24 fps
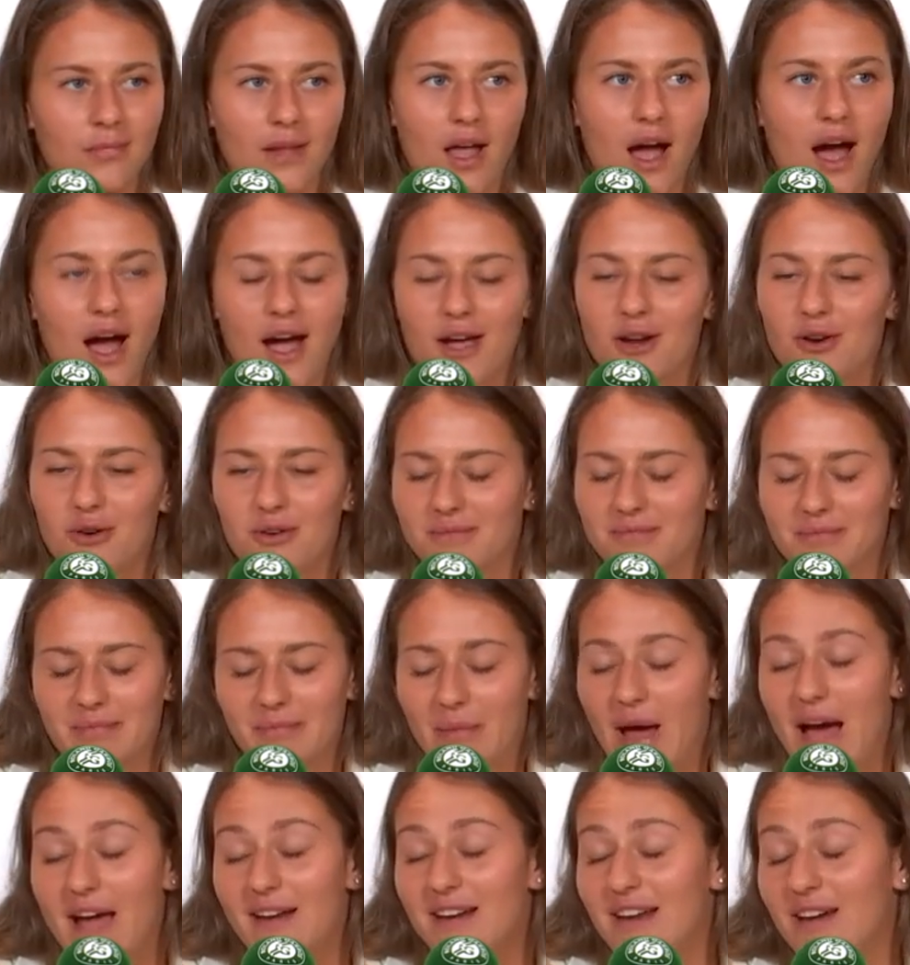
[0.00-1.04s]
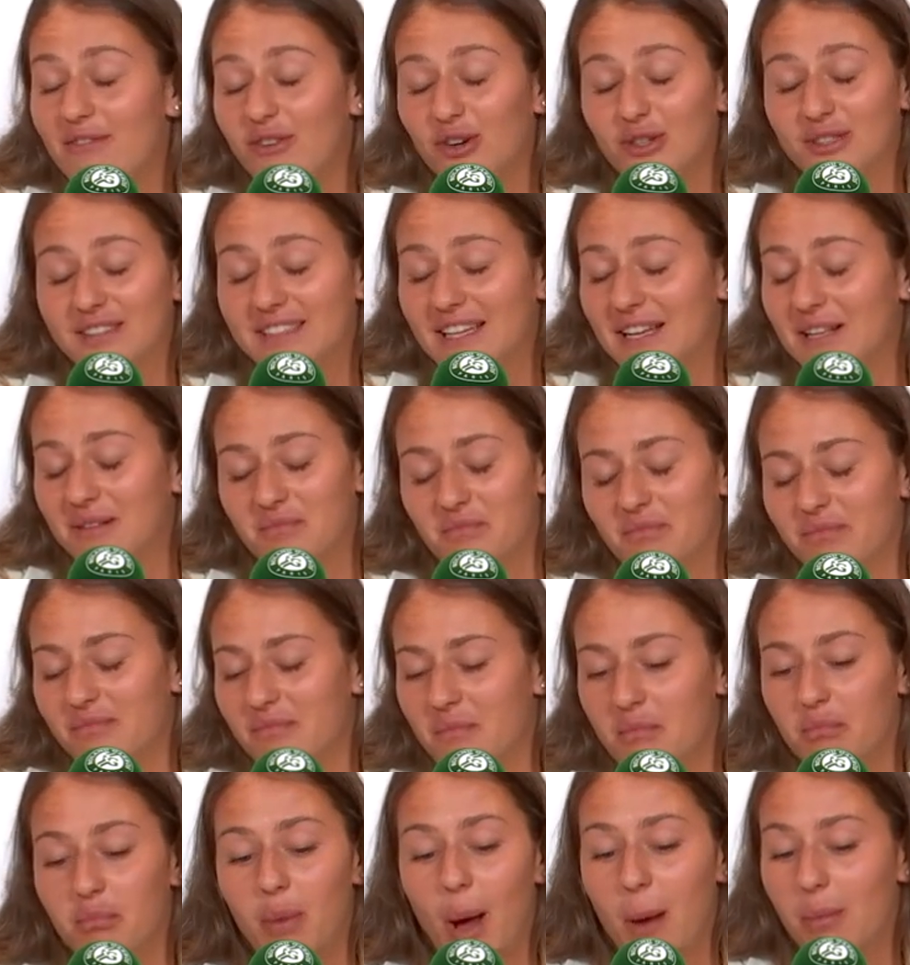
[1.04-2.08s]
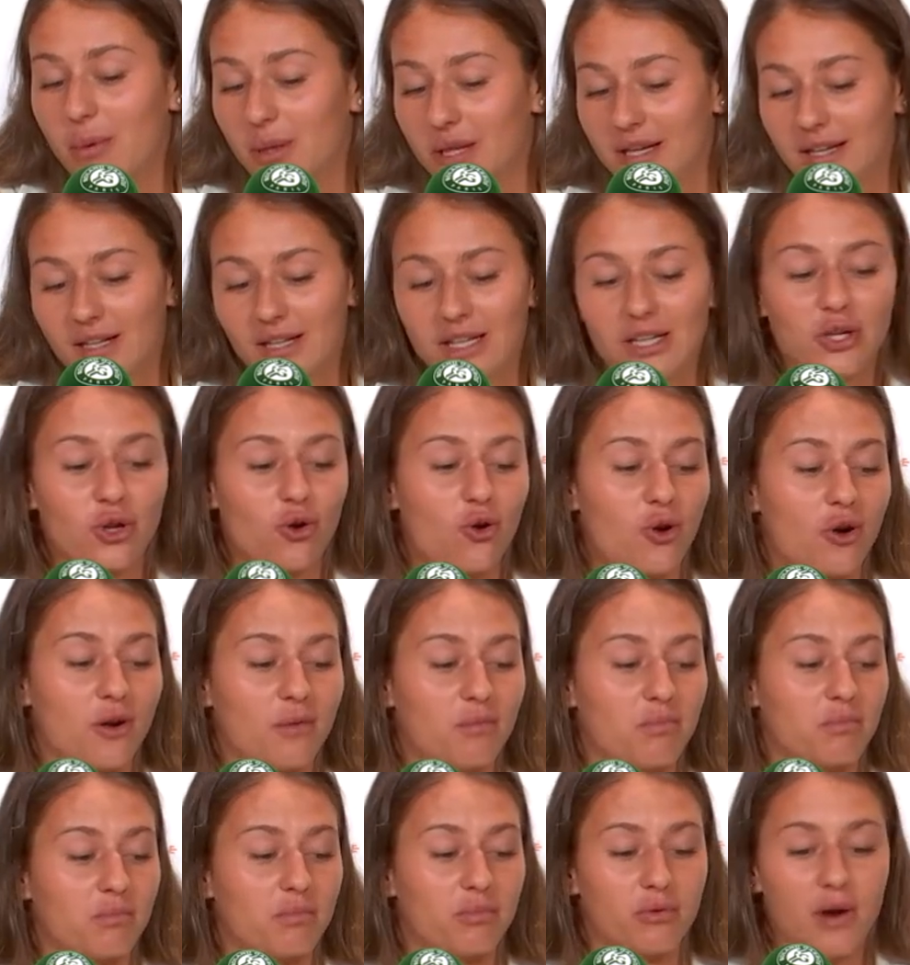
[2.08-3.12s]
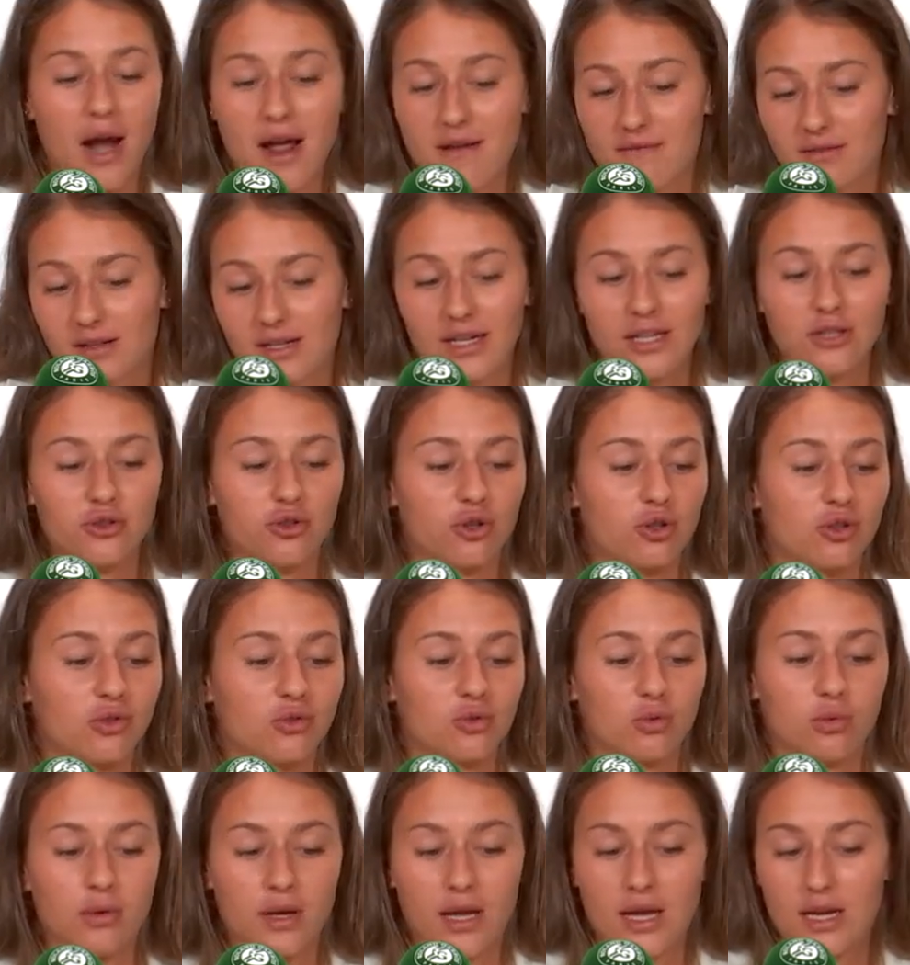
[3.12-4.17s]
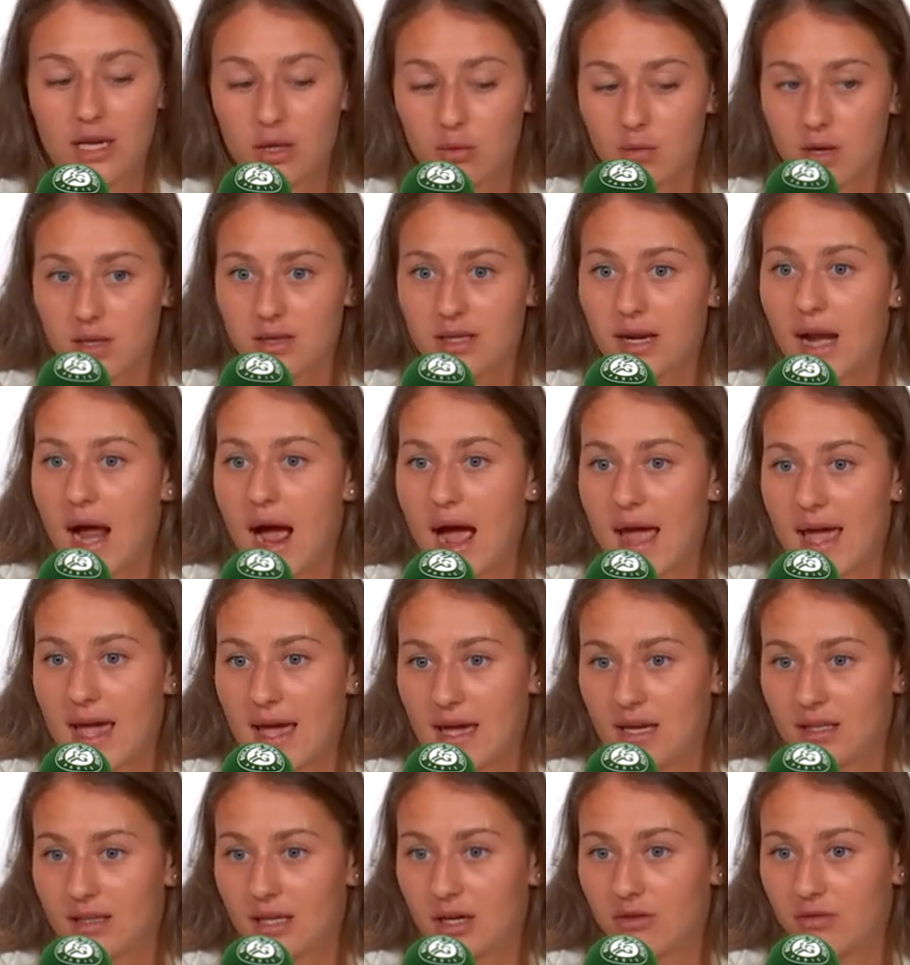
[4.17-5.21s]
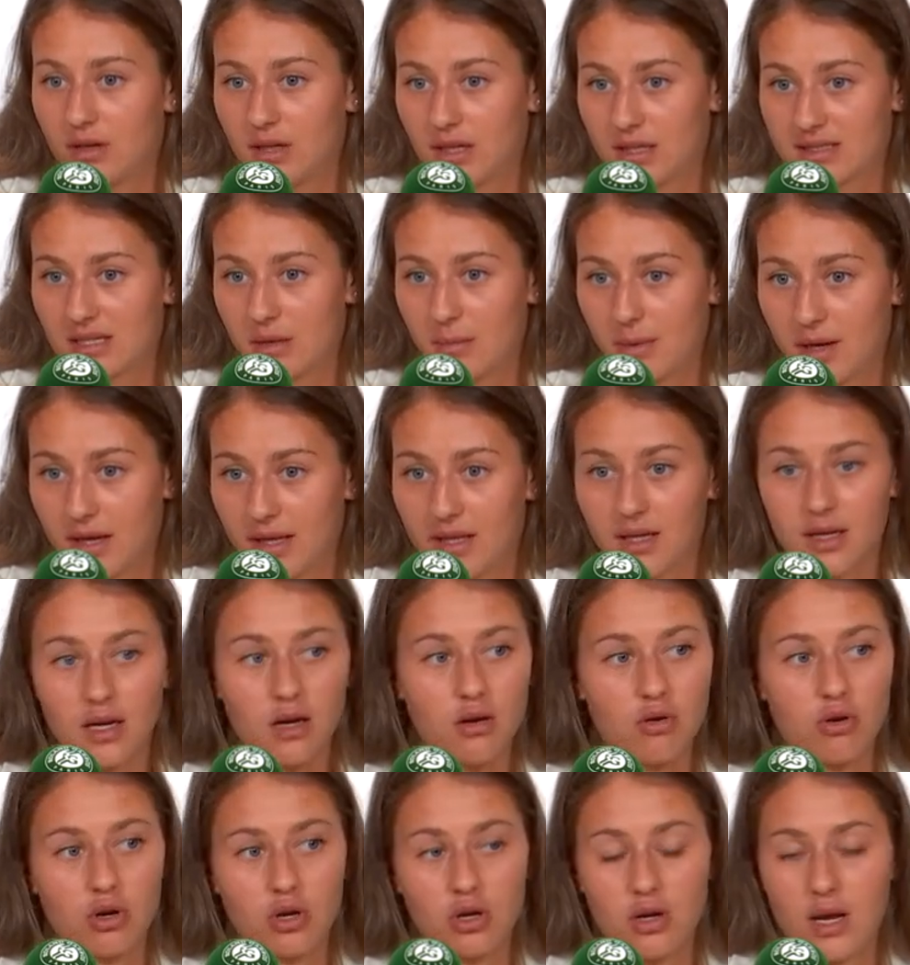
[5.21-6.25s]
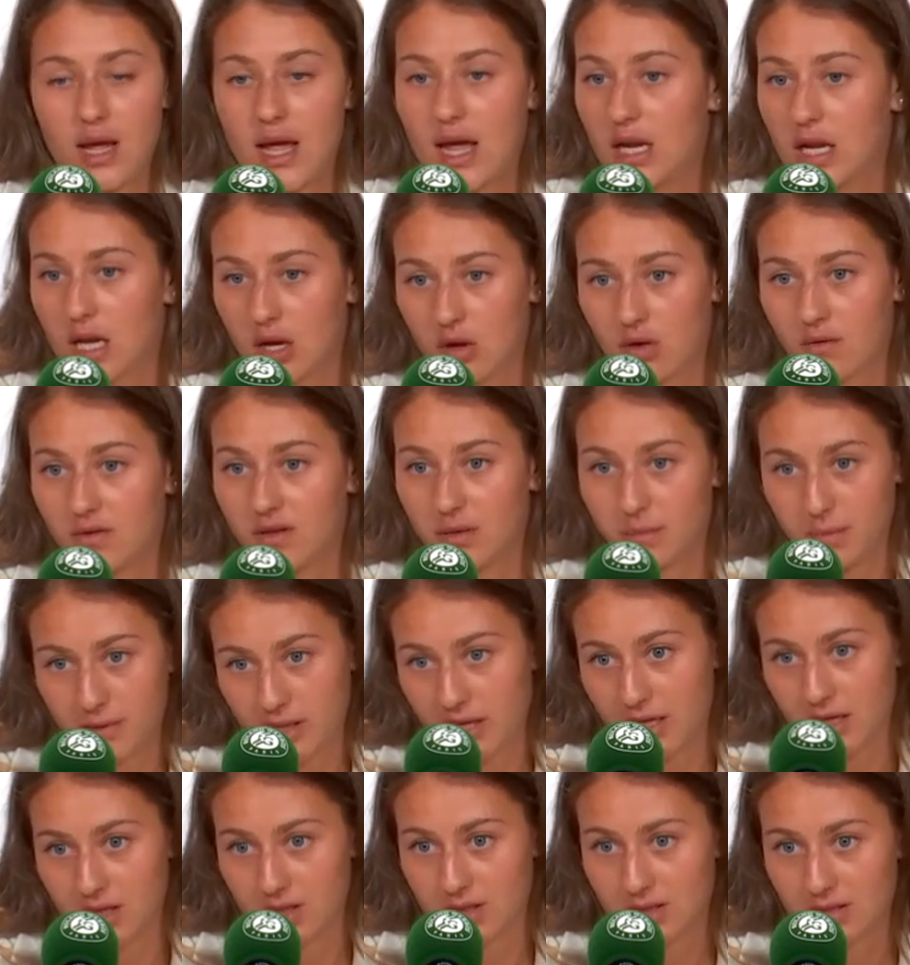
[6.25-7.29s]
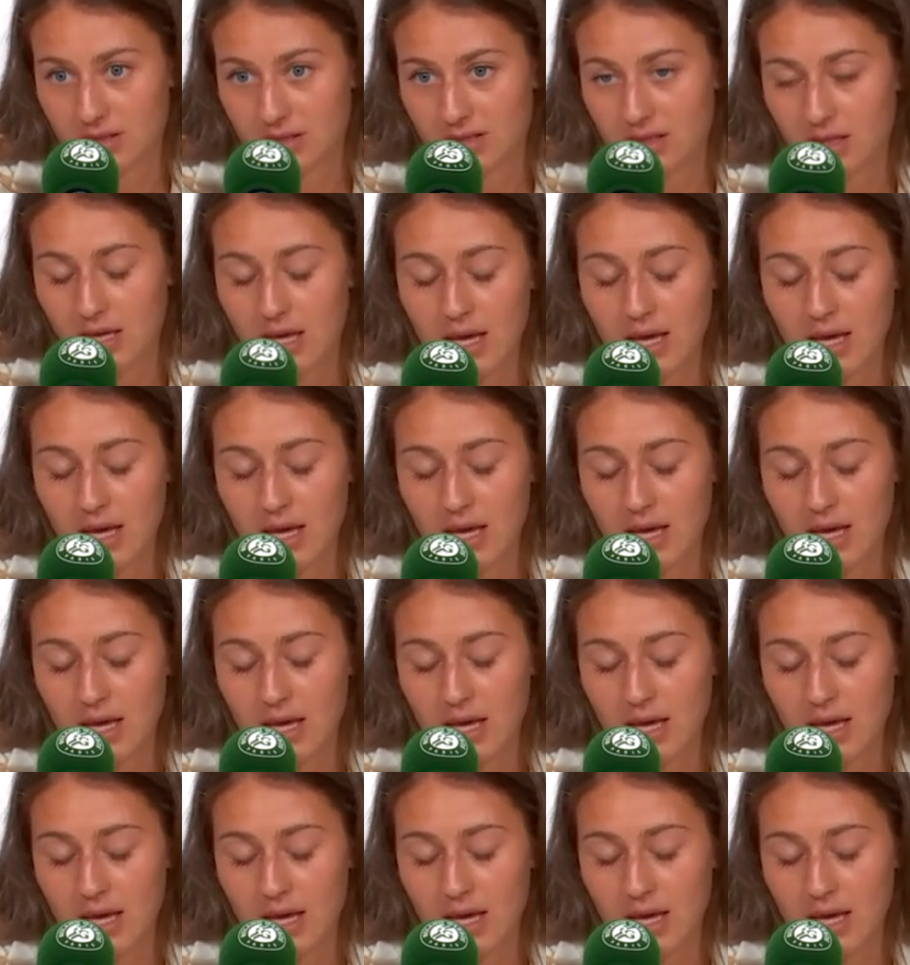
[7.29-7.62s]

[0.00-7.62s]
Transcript: I never said publicly nor privately nor to anyone that I hate Aryna Sabalenka or any of the players.